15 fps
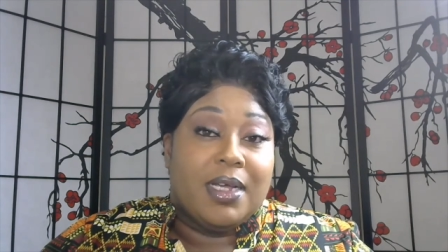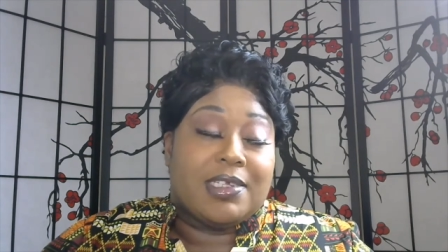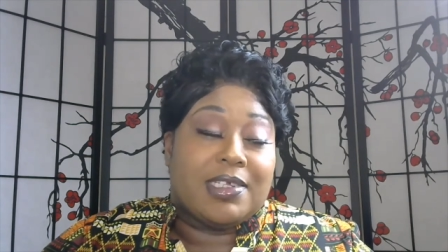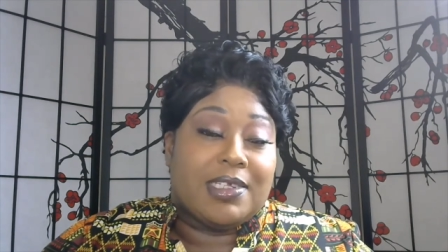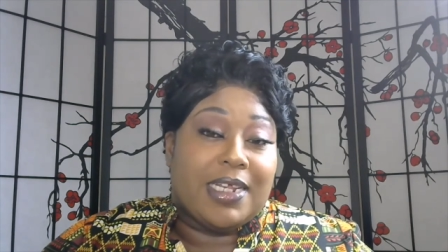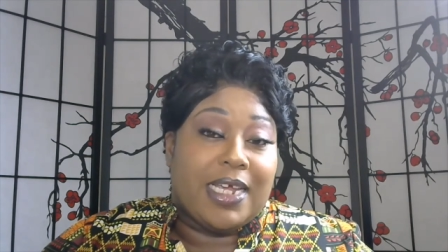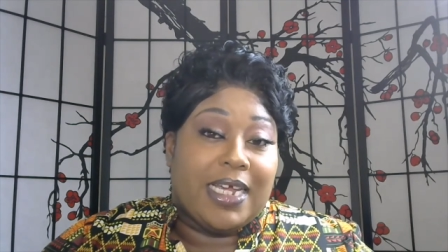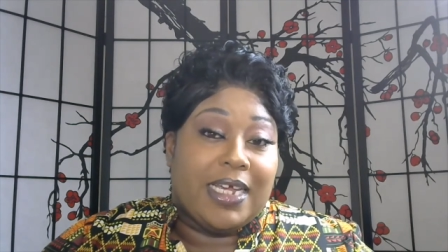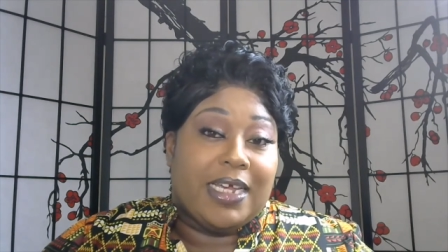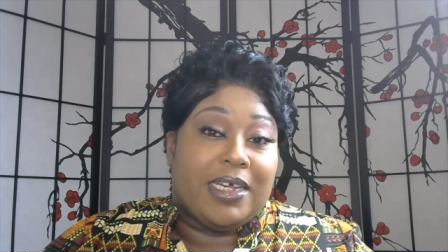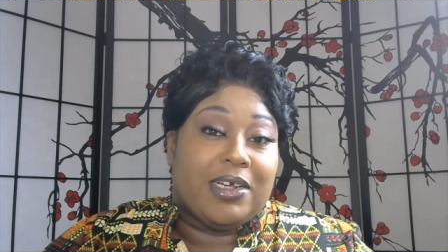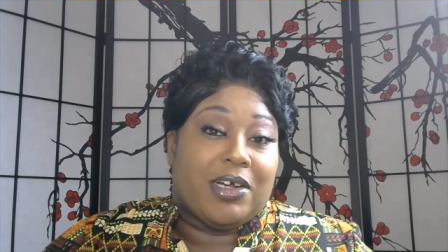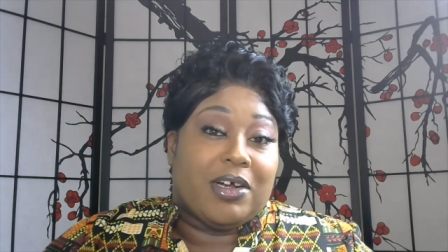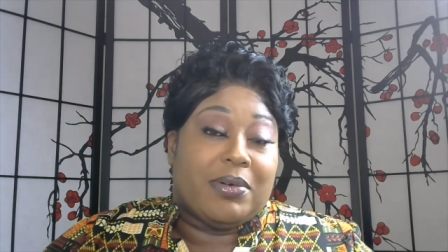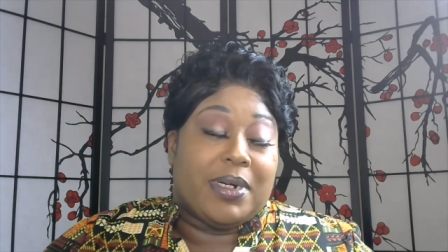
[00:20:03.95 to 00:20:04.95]
stay
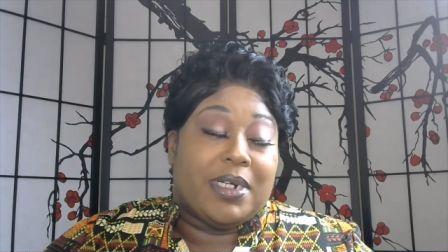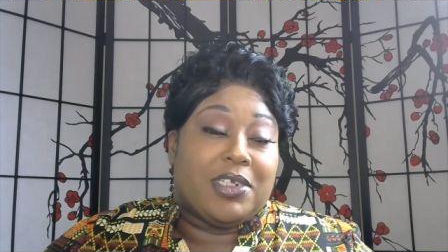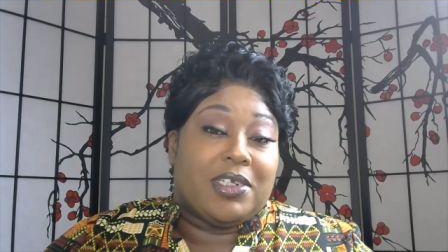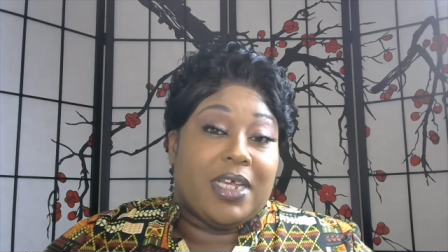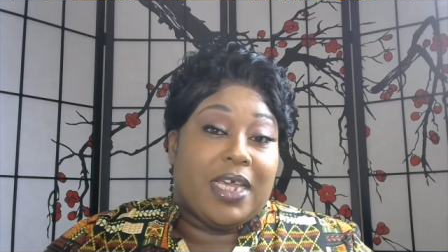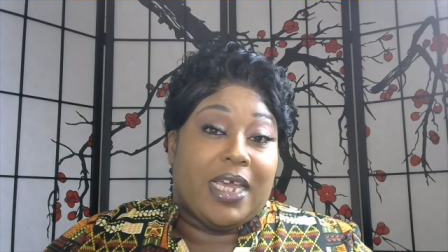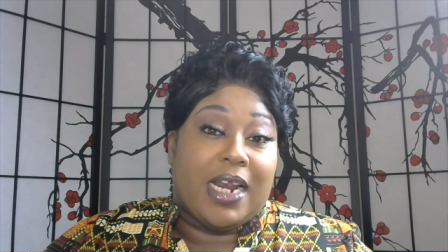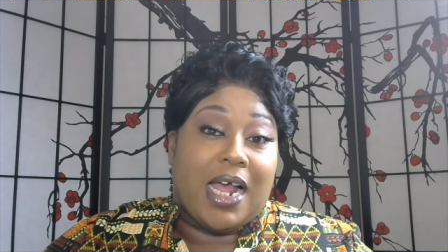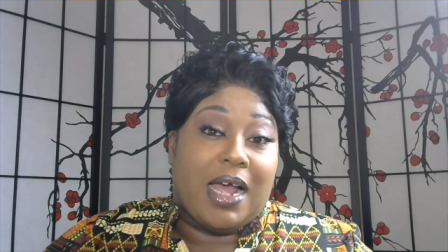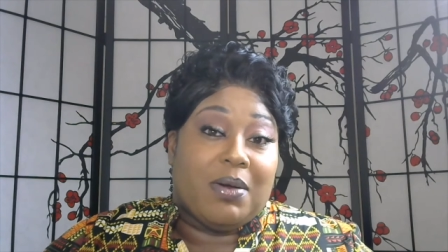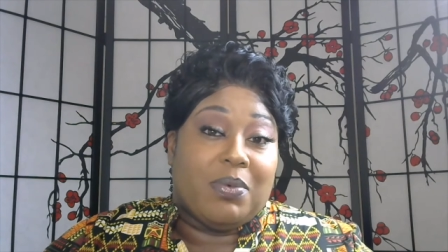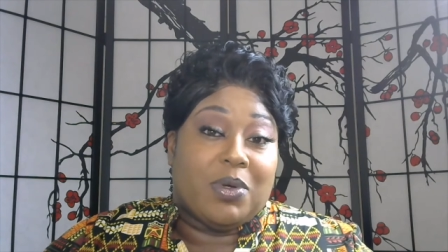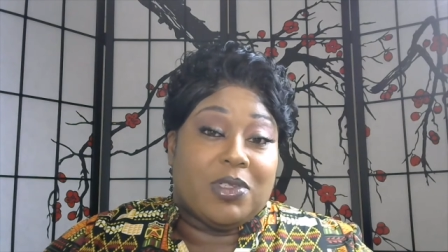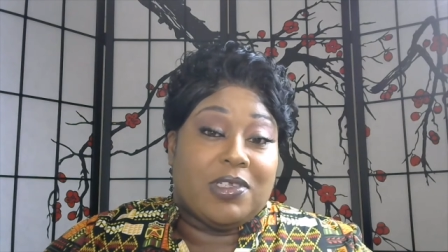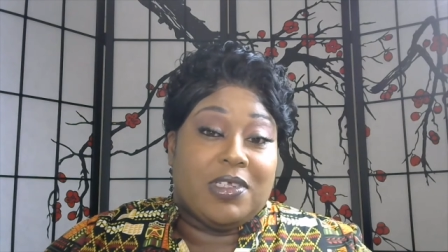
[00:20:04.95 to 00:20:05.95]
encouraged, and
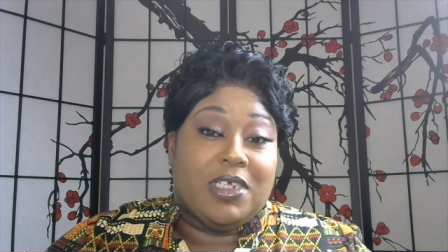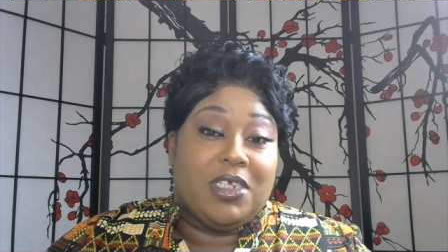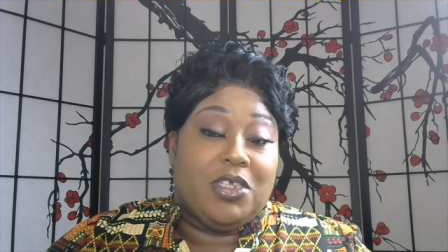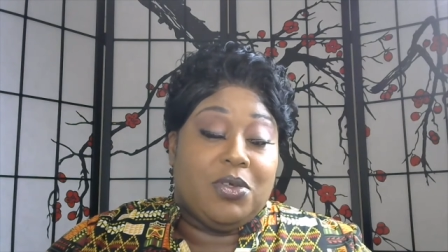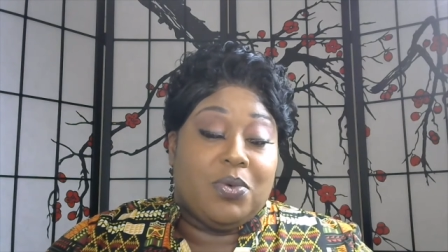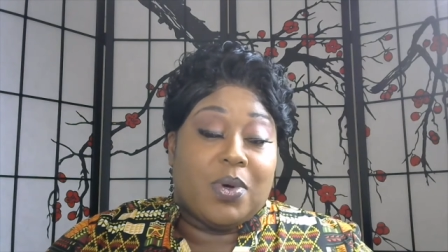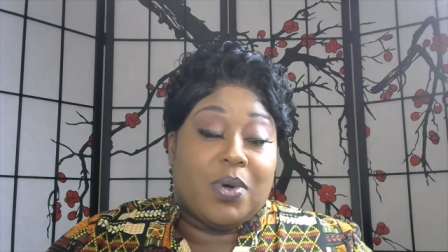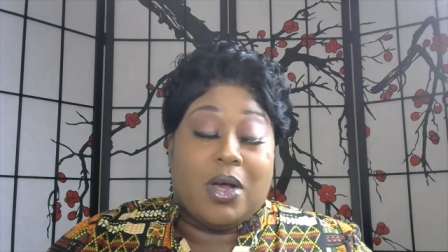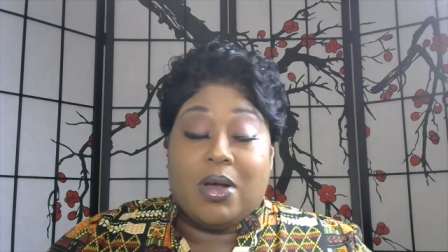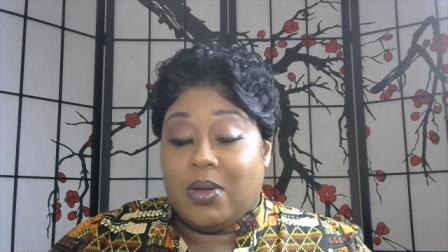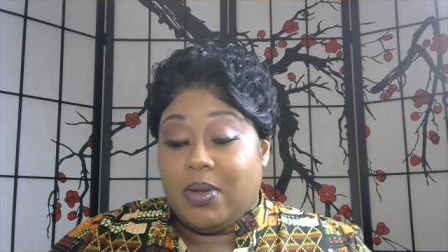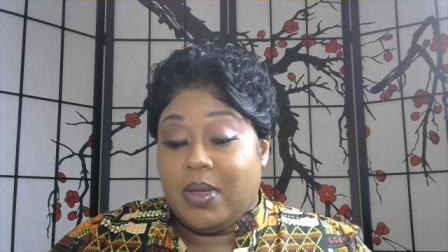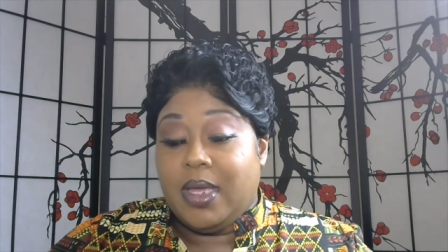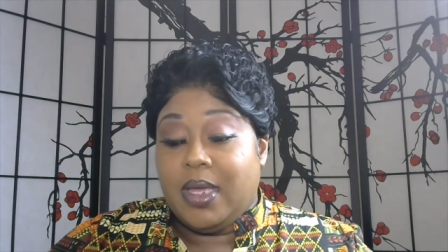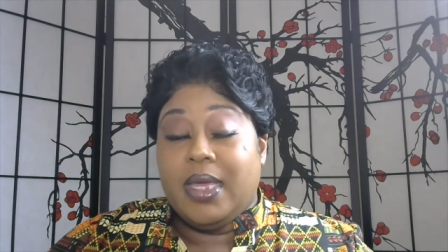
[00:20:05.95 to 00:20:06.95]
I will see you
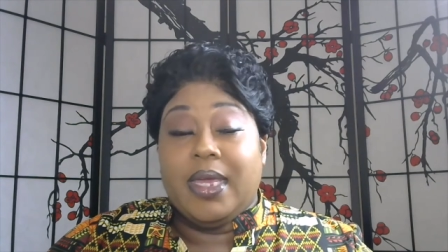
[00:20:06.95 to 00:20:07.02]
all